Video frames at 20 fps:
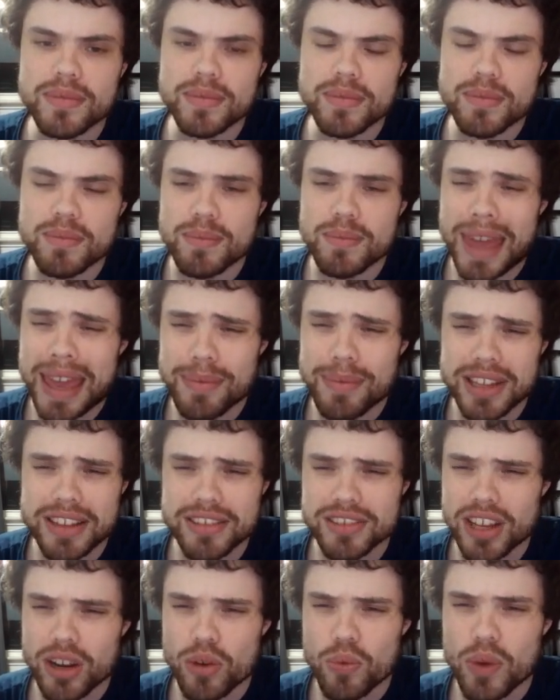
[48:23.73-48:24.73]
Maybe
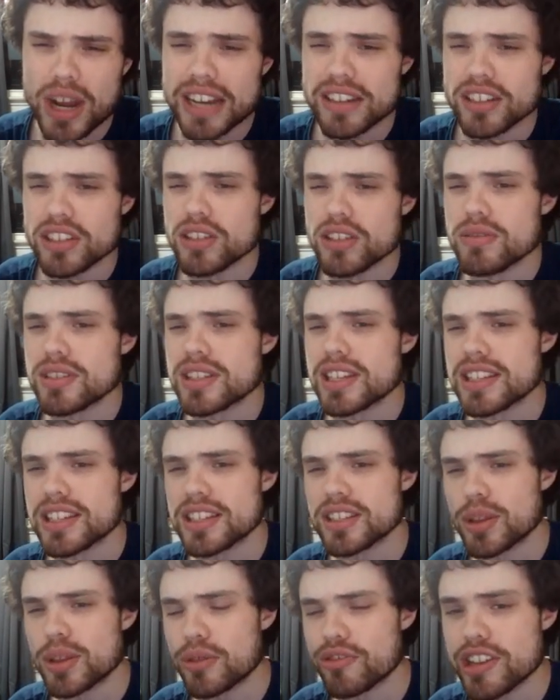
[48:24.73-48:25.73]
there's like a way to use this
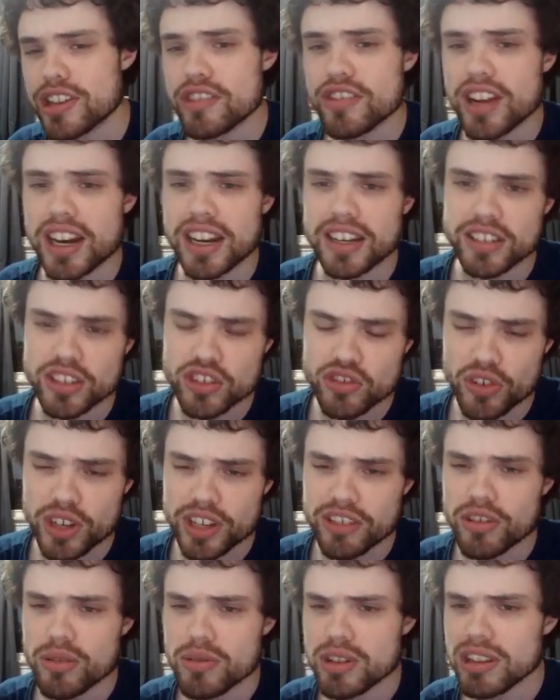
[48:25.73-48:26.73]
as a 3-credit destroy
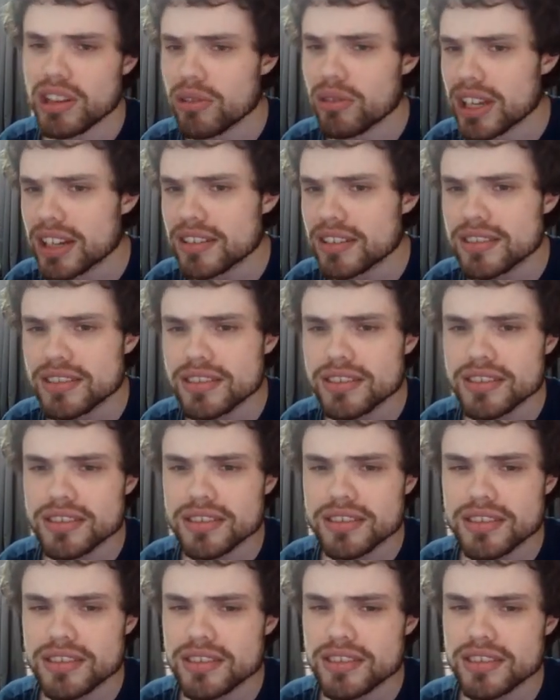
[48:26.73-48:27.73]
your own unit
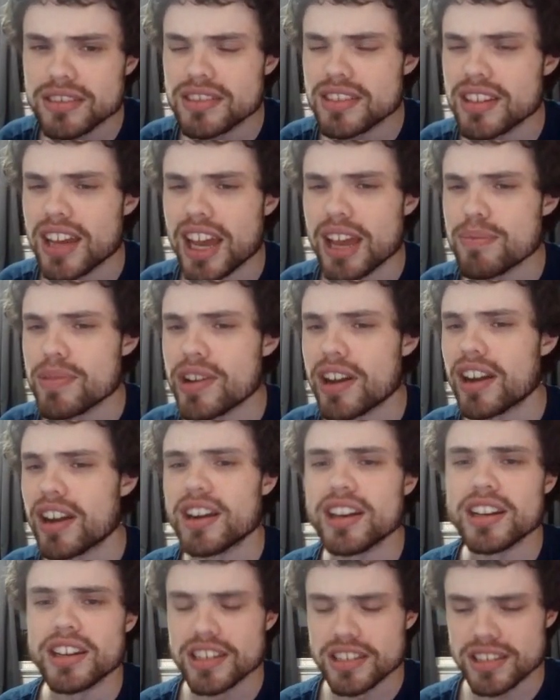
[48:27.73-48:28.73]
type
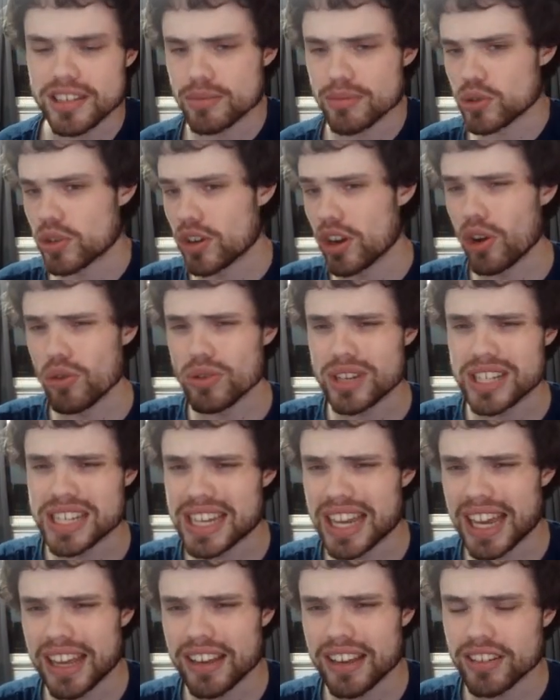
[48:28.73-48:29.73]
card in some sort of
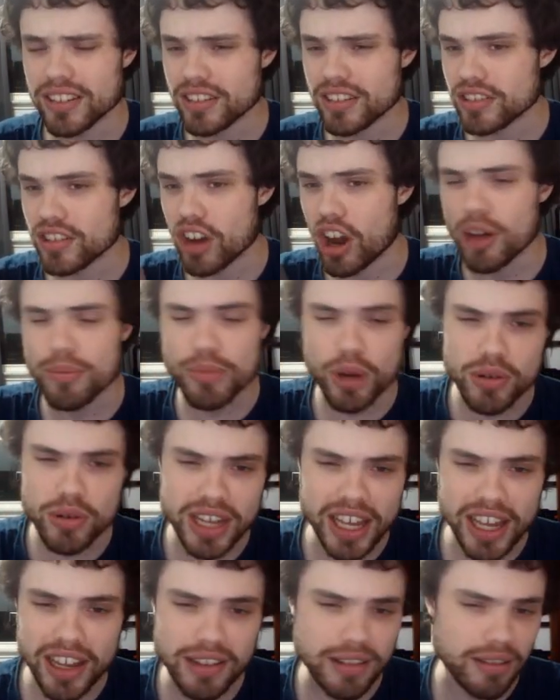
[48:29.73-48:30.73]
OTK combo
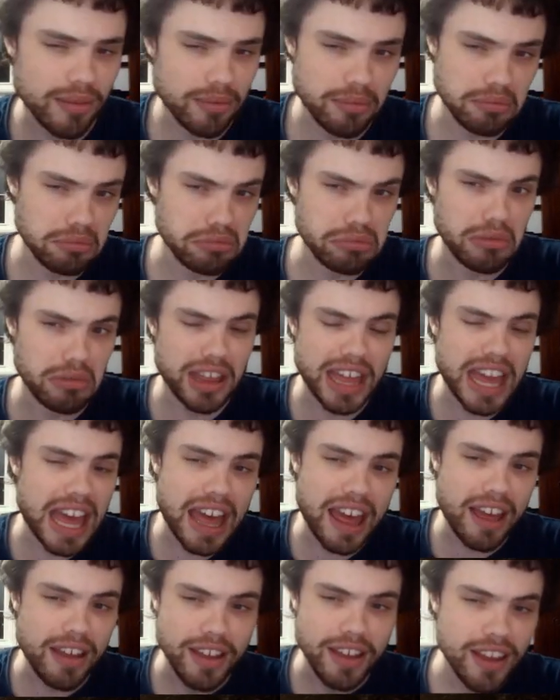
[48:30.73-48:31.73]
deck.
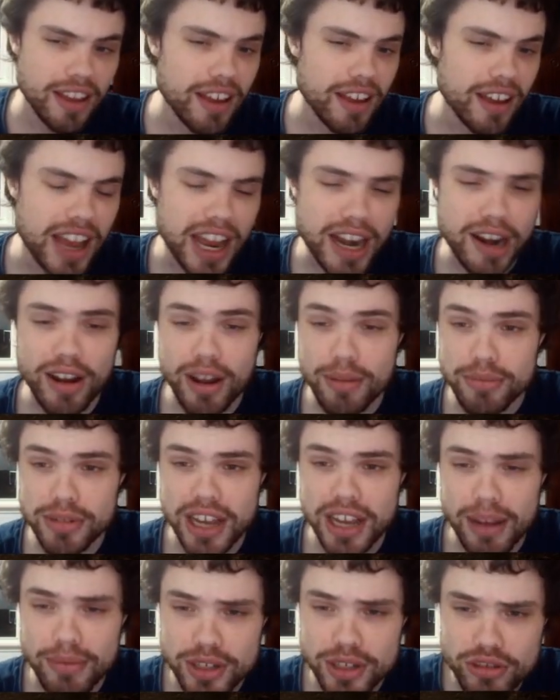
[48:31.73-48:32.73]
Yeah, I don't know.
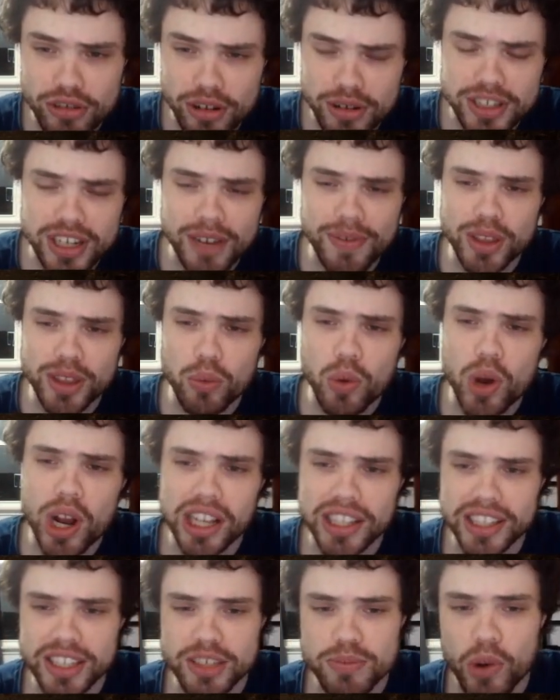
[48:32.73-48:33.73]
I'm just throwing stuff at the wall
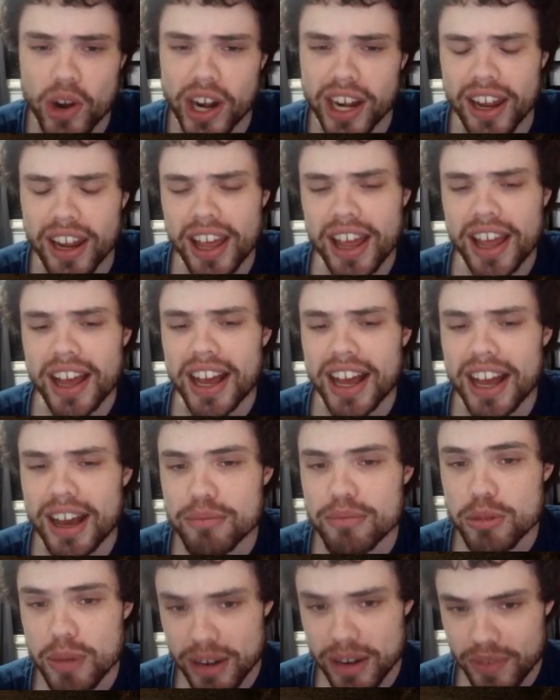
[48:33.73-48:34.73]
at this point.
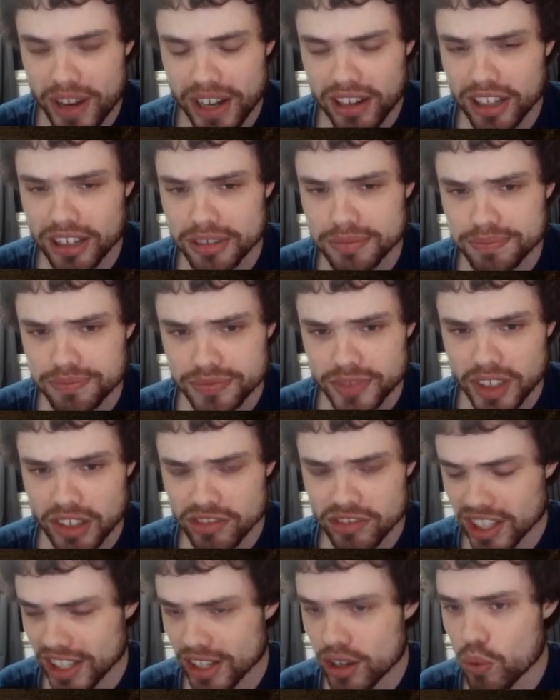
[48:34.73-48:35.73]
Command Failure,
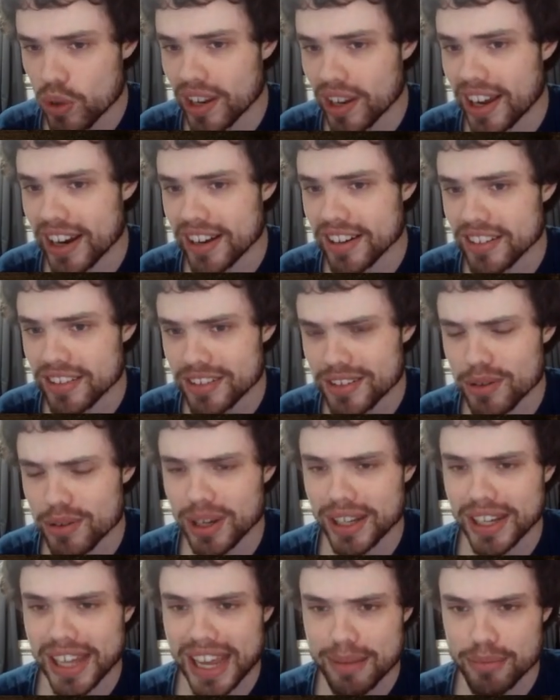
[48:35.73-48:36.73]
really cool art,
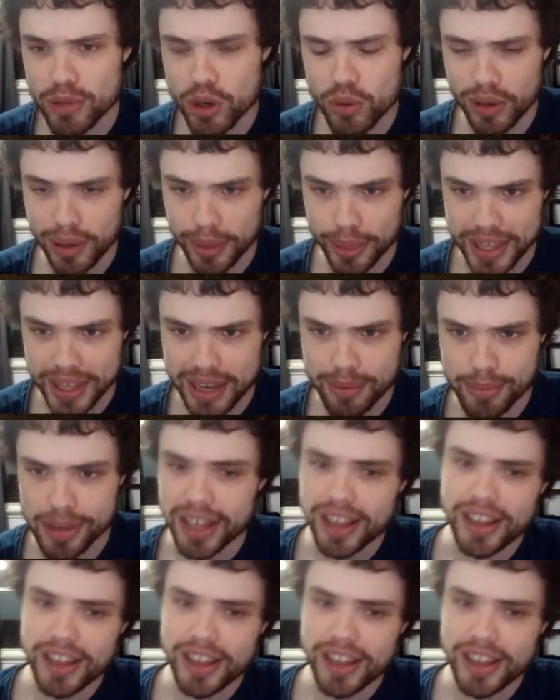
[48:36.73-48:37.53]
cool name, cool theme.